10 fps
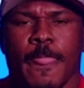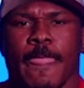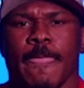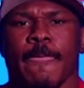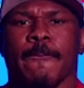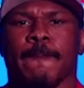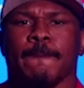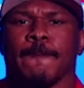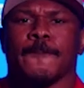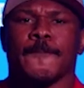
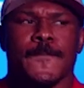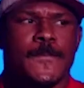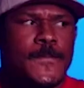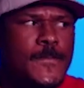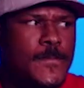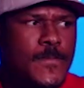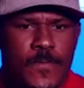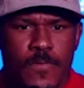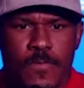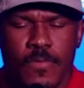Hi, Muhammad. This is
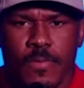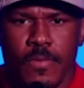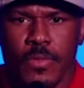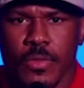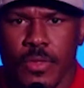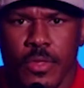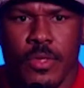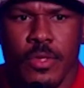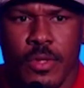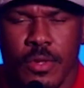Darnell Giovanni with M M A
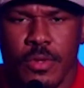Island.